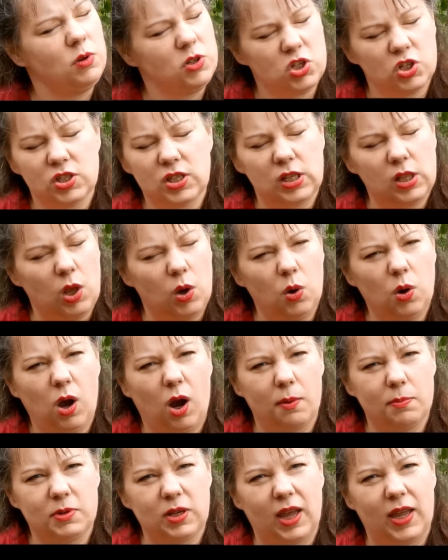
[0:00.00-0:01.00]
which is a
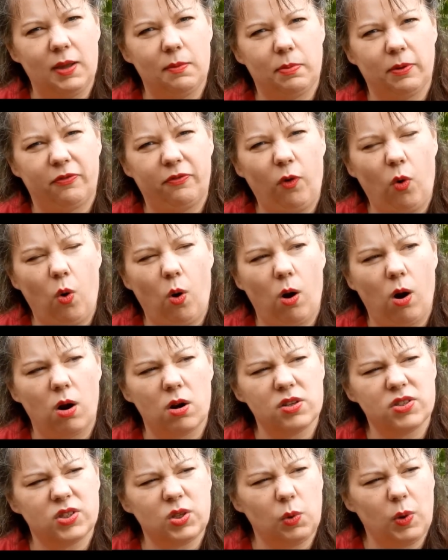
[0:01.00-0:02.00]
low-carb diet
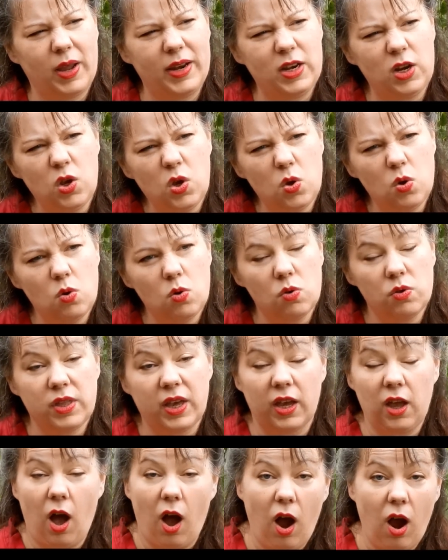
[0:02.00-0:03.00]
before, so I knew
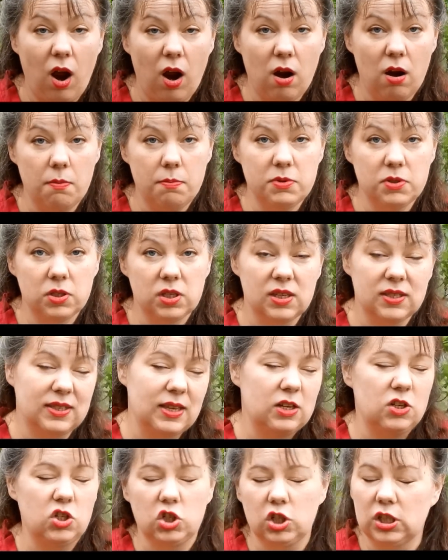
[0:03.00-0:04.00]
that carbs
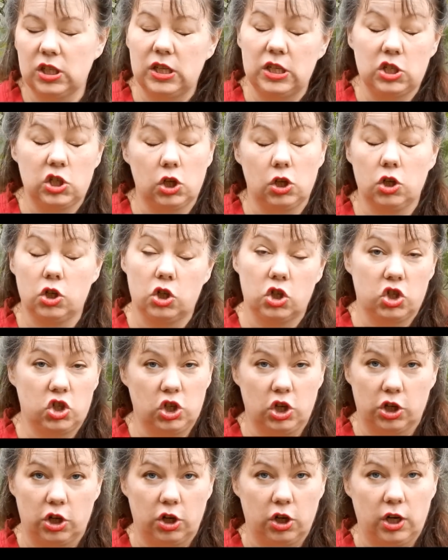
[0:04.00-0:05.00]
essentially turn to
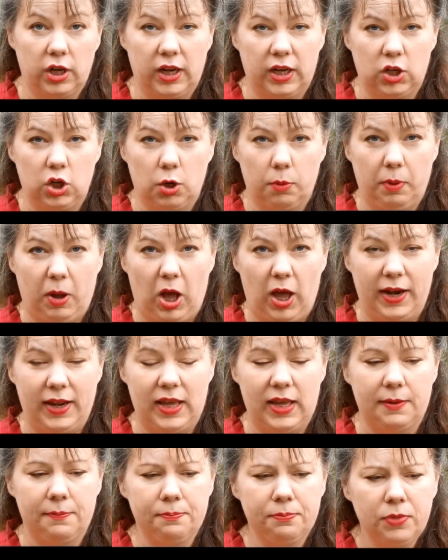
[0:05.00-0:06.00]
sugar in your
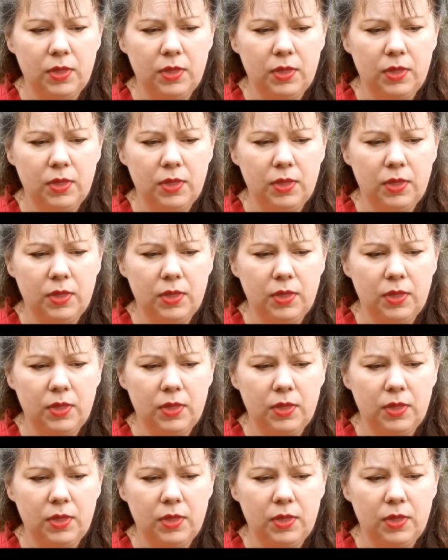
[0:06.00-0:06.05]
body.